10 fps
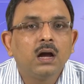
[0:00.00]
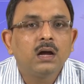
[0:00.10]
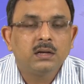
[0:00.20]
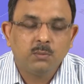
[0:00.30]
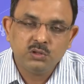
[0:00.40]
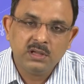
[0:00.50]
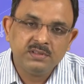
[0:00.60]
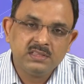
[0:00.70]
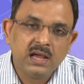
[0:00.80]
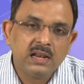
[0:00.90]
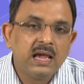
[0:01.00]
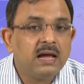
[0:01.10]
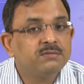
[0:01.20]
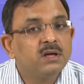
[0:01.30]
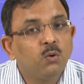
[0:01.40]
Navodaya Vidyalaya
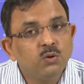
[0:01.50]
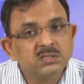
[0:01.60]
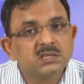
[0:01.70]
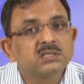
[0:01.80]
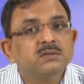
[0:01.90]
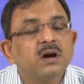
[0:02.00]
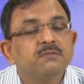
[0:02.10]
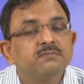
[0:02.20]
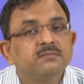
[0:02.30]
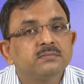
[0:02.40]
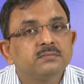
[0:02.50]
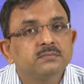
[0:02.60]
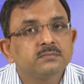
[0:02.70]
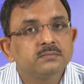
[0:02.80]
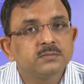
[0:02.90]
have their own system of
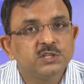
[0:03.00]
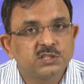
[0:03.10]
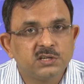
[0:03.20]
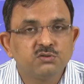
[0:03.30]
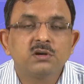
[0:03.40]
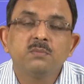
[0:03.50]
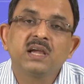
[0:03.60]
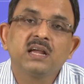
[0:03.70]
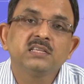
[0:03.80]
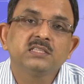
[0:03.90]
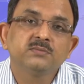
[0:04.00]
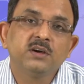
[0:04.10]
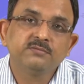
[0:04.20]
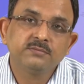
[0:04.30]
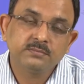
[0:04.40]
institutional mechanism
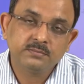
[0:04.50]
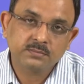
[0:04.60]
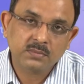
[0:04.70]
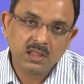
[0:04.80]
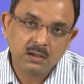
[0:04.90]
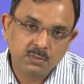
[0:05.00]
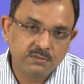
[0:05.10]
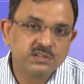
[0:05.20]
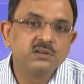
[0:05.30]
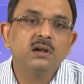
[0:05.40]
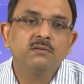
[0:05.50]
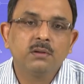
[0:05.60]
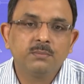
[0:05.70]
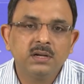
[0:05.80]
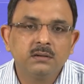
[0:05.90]
of professional
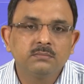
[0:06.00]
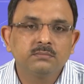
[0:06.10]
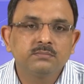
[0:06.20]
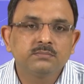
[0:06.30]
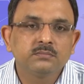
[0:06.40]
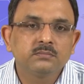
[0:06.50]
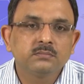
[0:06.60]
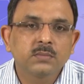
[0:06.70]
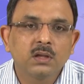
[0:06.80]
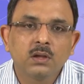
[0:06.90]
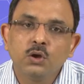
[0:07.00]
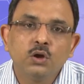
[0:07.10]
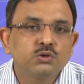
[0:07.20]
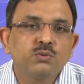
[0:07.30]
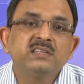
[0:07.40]
development.
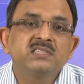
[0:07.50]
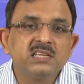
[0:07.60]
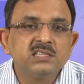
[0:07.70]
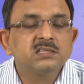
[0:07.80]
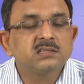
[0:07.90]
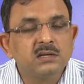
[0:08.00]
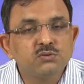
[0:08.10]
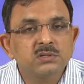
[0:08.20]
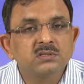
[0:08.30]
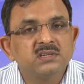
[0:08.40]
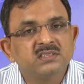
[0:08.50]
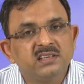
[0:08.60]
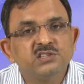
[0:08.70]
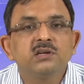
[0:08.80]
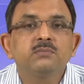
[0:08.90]
So, at such institutions,
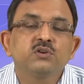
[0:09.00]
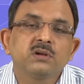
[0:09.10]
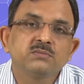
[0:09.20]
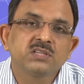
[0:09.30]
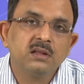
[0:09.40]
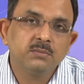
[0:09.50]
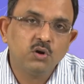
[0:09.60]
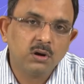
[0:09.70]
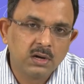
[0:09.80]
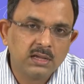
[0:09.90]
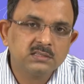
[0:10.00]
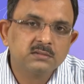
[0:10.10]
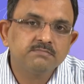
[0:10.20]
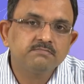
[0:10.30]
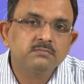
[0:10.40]
residential programs can be organized.
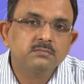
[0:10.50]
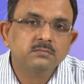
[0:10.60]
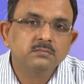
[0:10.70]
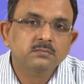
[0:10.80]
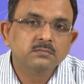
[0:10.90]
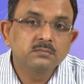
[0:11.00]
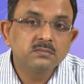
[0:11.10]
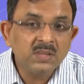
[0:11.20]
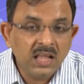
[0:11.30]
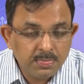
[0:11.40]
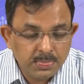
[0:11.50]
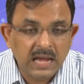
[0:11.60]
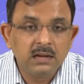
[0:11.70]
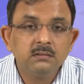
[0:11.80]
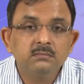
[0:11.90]
Then